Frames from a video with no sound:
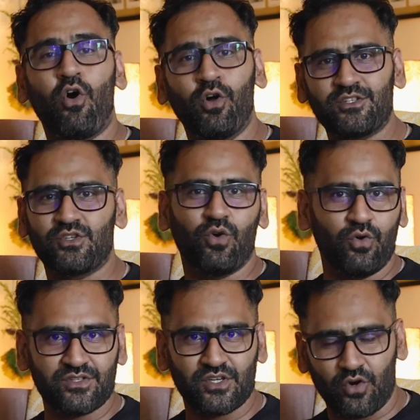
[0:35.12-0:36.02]
also
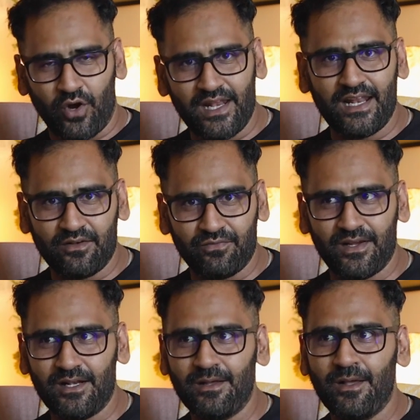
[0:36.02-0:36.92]
owns a Royal
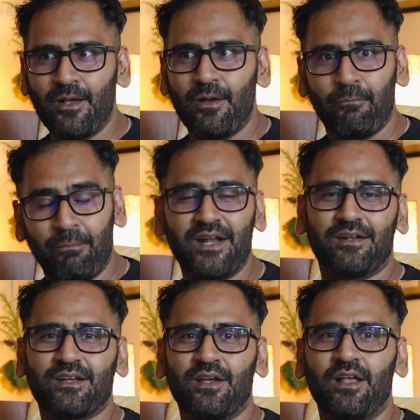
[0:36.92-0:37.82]
Enfield,
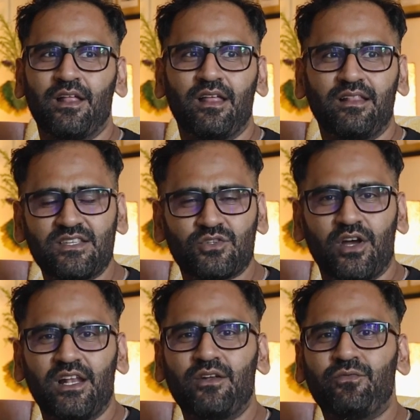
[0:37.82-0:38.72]
but this
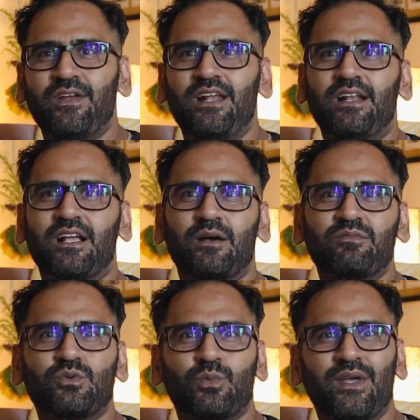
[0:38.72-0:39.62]
Royal Enfield
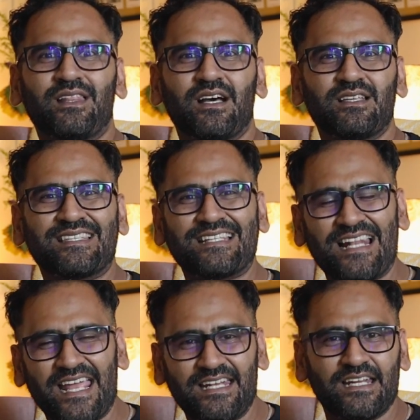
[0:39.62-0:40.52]
comes with a
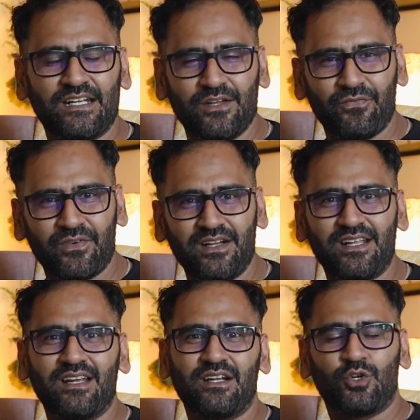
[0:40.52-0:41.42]
slight
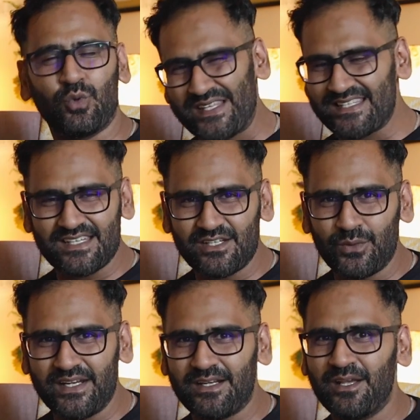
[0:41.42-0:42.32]
different twist
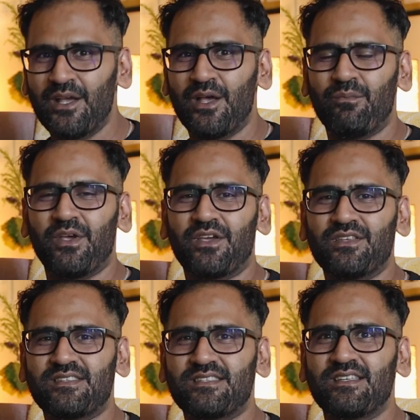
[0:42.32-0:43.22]
to it
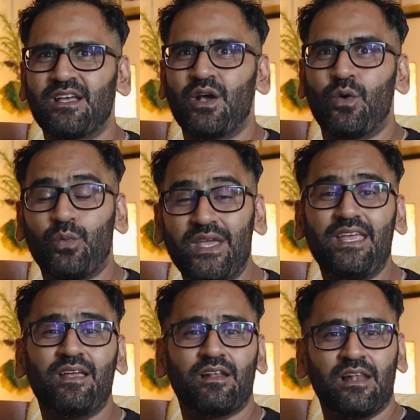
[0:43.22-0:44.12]
because
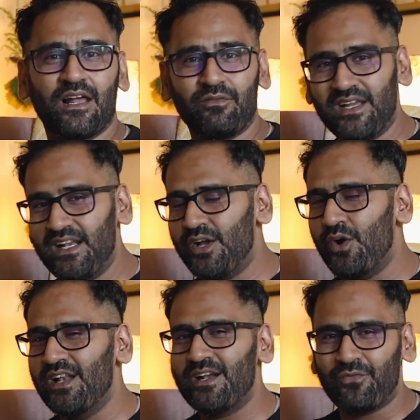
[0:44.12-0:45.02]
we lovingly
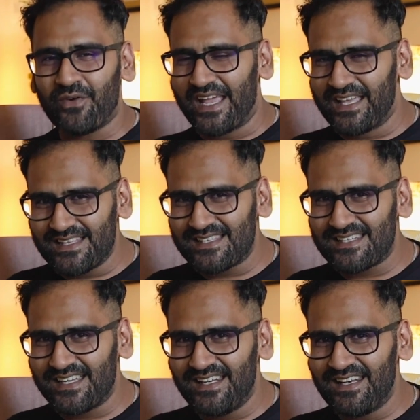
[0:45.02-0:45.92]
call it
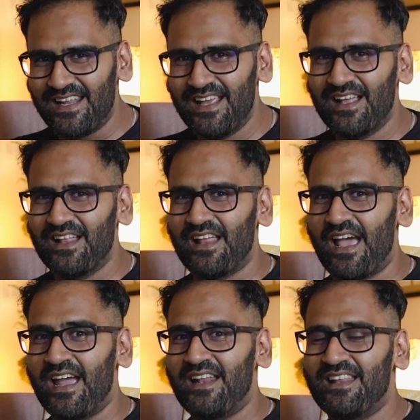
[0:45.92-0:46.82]
Frankenstein,
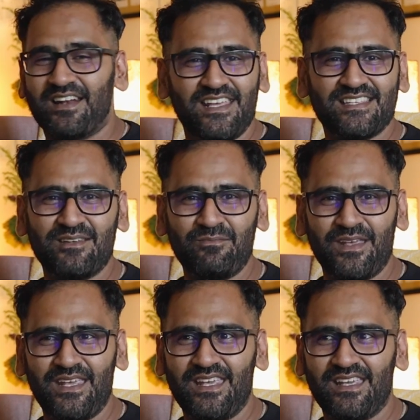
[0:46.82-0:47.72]
and the reason
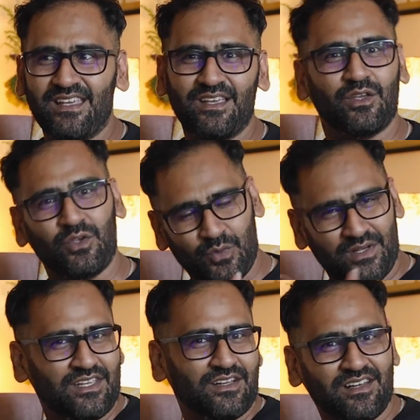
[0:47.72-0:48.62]
being, you
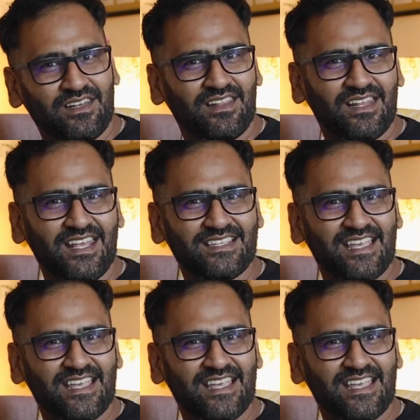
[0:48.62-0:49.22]
would hear it in the next